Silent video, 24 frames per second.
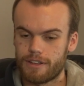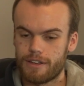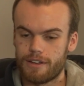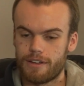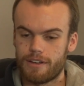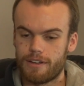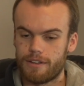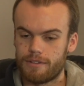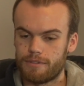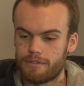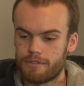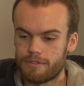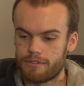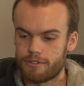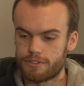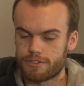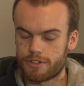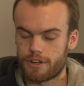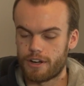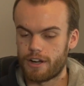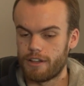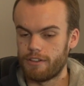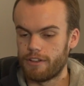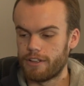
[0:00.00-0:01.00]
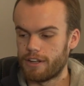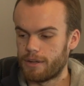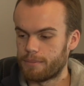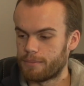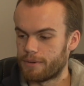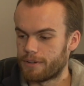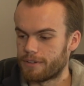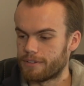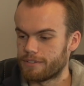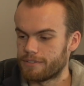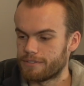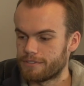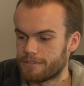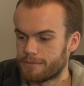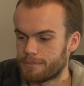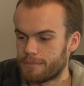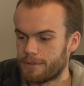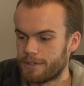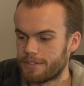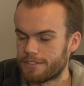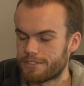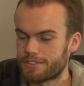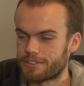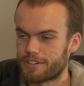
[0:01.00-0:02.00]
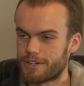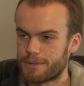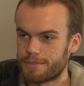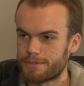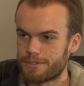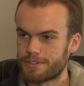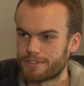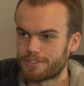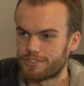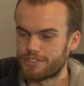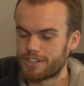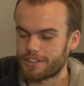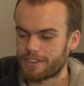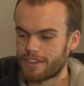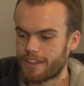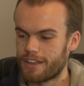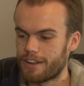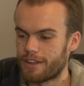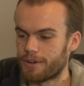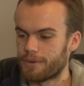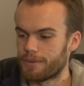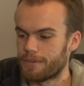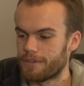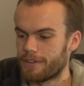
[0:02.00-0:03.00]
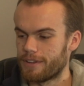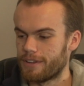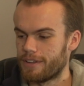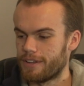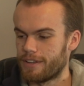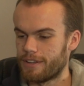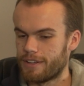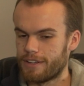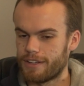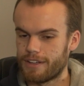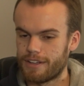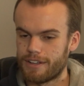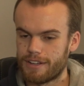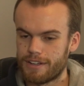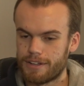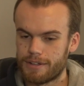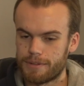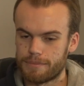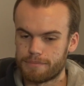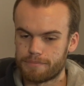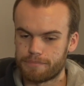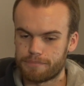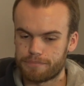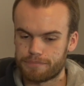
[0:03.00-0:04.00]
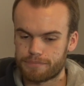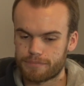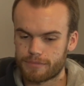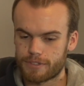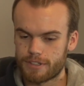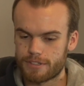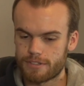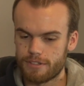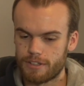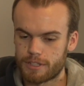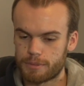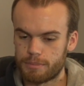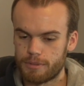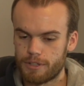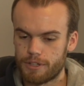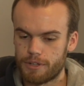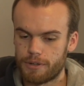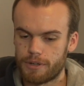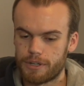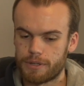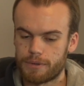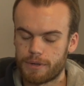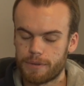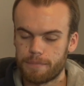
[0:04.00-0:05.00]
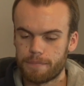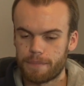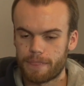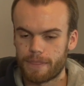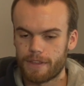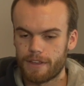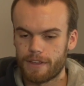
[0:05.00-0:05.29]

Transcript: there's a highlight on my Instagram, so you can check that out. It's linked below anyway.